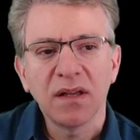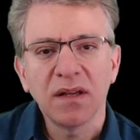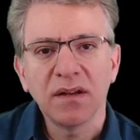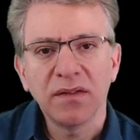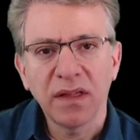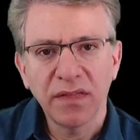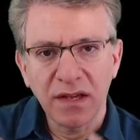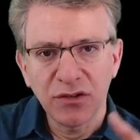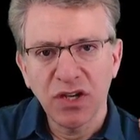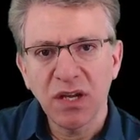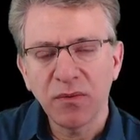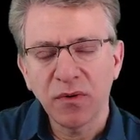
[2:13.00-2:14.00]
That
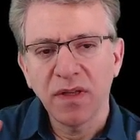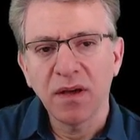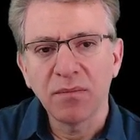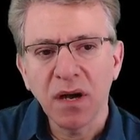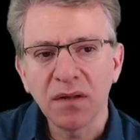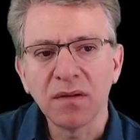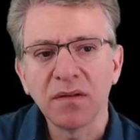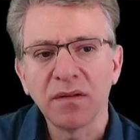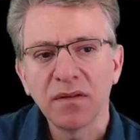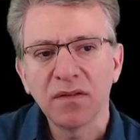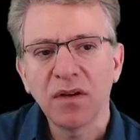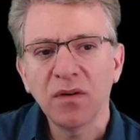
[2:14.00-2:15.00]
shape or that model.
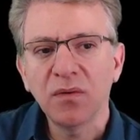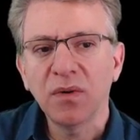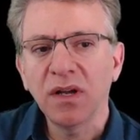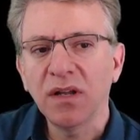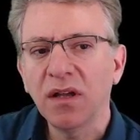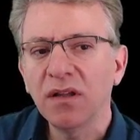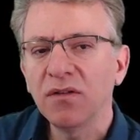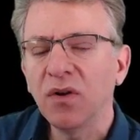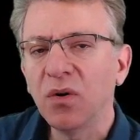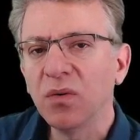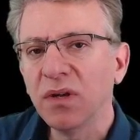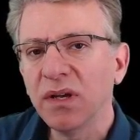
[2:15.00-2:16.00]
So it
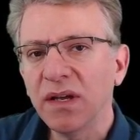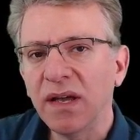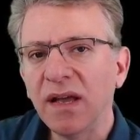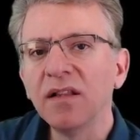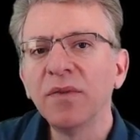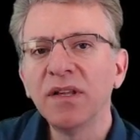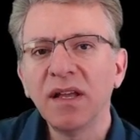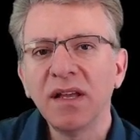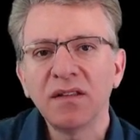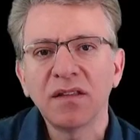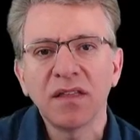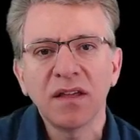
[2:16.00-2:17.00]
only
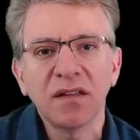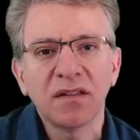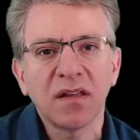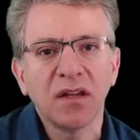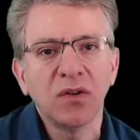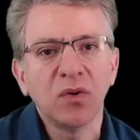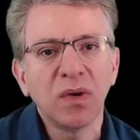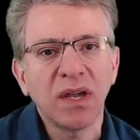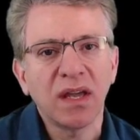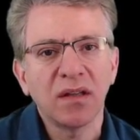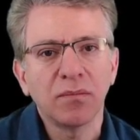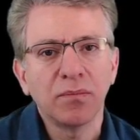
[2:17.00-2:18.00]
eliminates things that you
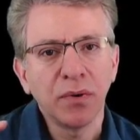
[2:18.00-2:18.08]
can